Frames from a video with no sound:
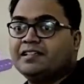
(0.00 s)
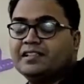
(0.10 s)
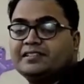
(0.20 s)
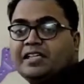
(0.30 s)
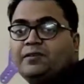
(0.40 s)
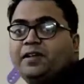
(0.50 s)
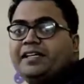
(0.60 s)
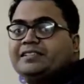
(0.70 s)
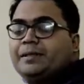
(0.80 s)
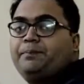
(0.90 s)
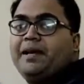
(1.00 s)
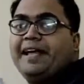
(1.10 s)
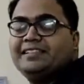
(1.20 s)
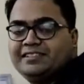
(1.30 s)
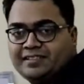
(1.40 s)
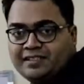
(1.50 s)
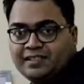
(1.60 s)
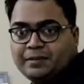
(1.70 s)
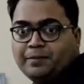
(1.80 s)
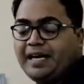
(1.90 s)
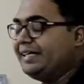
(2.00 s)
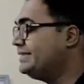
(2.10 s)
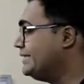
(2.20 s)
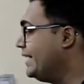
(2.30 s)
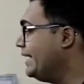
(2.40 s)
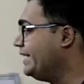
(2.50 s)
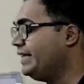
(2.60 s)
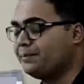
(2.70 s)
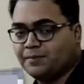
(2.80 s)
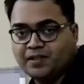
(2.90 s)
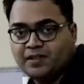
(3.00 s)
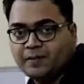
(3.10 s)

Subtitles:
the sulfur is replaced by selenium.